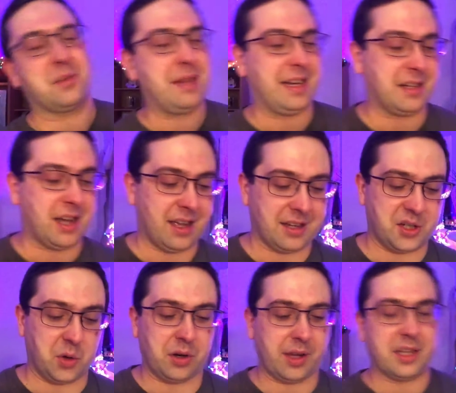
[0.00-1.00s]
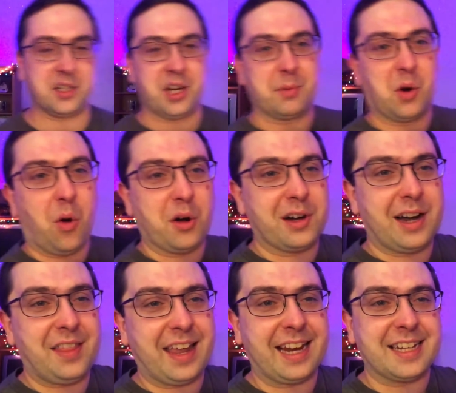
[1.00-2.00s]
get to meet Jim
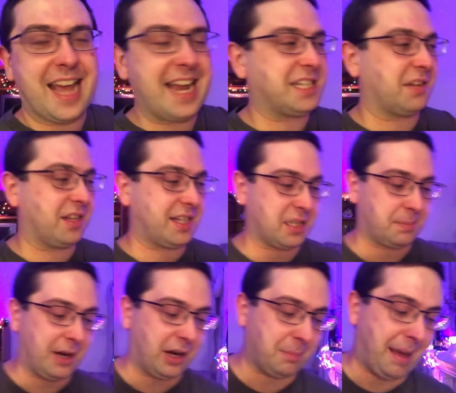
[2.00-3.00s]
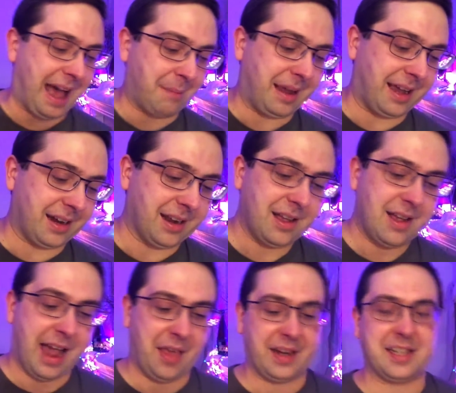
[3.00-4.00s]
Gordon, and they get a taste of the disappearing Batman.
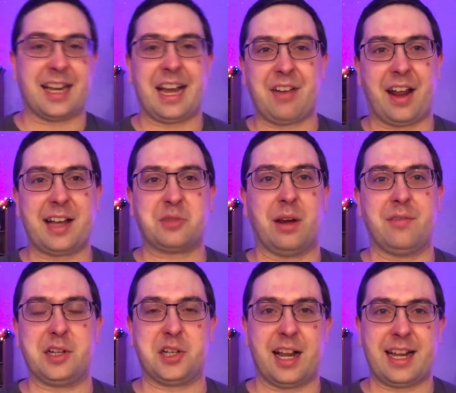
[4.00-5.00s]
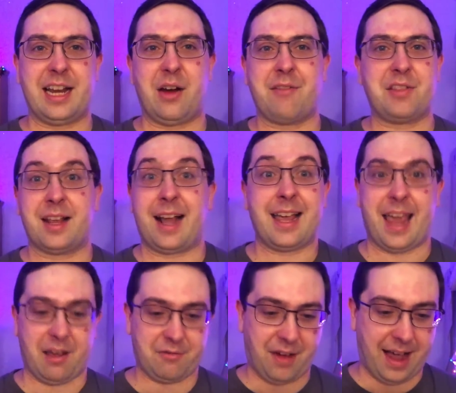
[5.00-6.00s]
And then he's like, I've got X-ray vision. I can hear everything. I
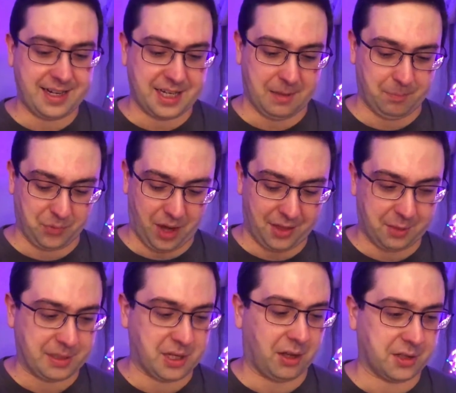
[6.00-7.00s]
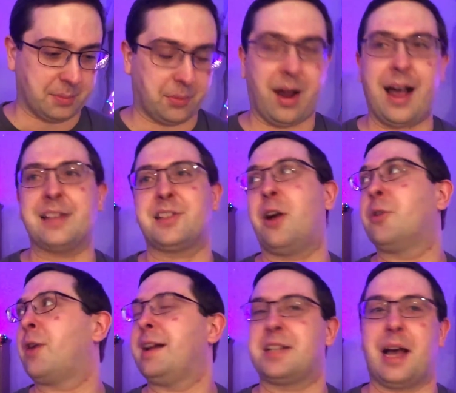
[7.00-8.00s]
can't find him. Gotham is all surprised.
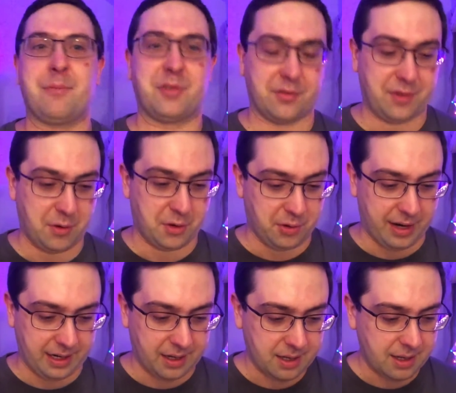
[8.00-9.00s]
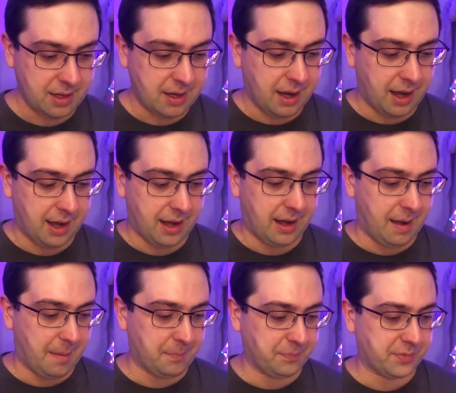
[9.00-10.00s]
Oh, great time for the phone to ring.
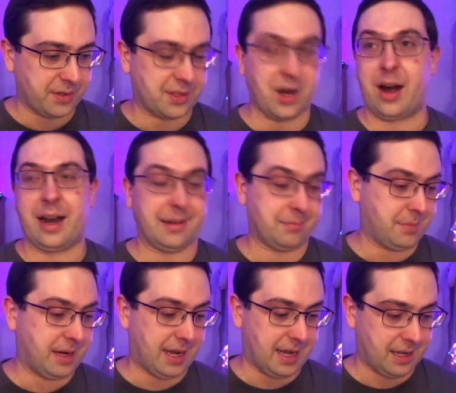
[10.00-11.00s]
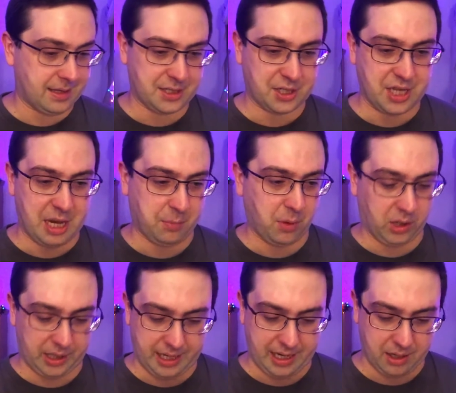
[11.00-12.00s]
Sorry, but let's just keep
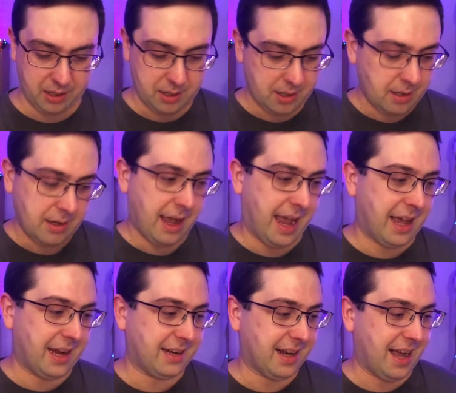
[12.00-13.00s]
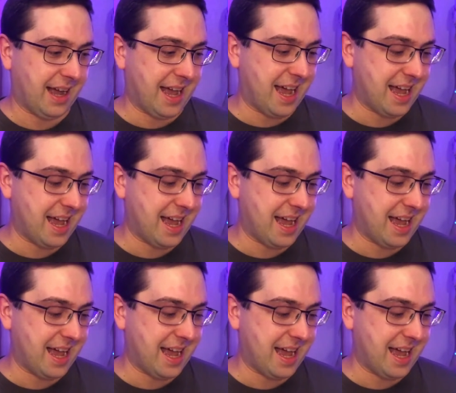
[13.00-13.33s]
rolling here. And